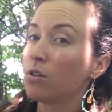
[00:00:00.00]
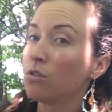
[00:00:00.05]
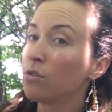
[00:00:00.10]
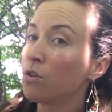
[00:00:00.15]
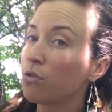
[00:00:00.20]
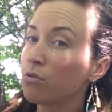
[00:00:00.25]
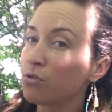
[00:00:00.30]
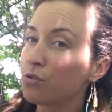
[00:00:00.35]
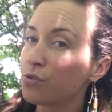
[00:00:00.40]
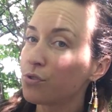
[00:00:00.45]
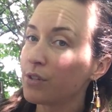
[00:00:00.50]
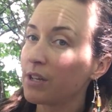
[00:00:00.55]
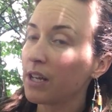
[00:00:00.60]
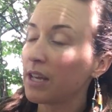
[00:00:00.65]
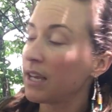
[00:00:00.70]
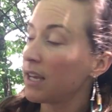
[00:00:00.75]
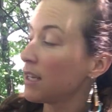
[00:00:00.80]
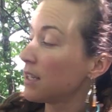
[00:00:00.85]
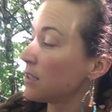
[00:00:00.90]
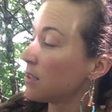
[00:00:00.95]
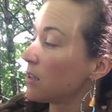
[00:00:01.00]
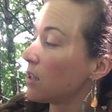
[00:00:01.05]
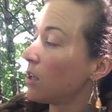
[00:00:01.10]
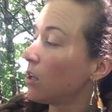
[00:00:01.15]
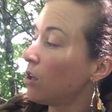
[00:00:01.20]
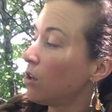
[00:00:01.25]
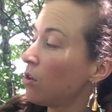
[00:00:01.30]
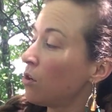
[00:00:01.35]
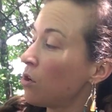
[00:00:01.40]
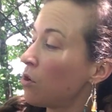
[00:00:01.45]
no trees,
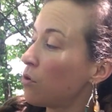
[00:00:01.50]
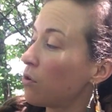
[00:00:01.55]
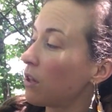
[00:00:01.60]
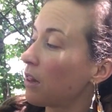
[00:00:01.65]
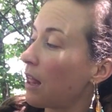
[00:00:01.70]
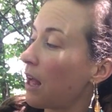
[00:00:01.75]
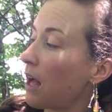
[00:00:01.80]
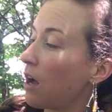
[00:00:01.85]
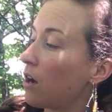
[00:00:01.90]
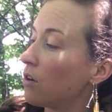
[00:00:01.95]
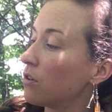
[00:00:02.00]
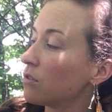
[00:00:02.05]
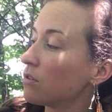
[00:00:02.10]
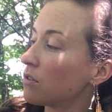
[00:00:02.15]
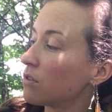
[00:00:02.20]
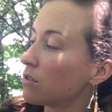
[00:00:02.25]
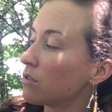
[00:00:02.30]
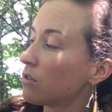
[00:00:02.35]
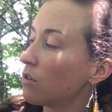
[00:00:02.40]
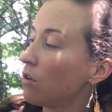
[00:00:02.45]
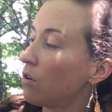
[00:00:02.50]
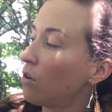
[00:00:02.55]
no clouds.